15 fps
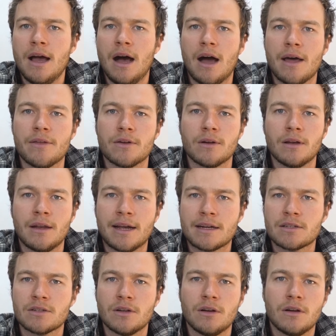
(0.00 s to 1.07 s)
Either
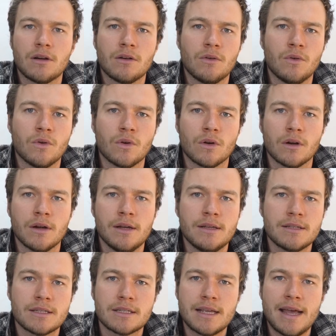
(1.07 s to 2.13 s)
Lexar or
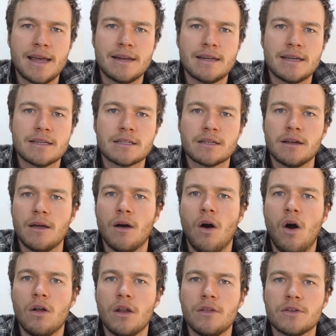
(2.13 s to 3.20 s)
SanDisk,
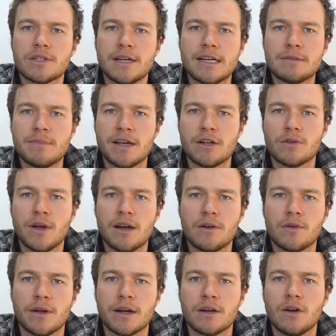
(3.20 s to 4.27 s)
all of those guys make
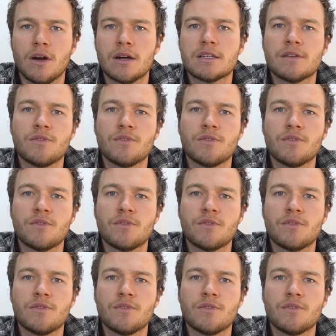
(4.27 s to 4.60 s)
great, great cards.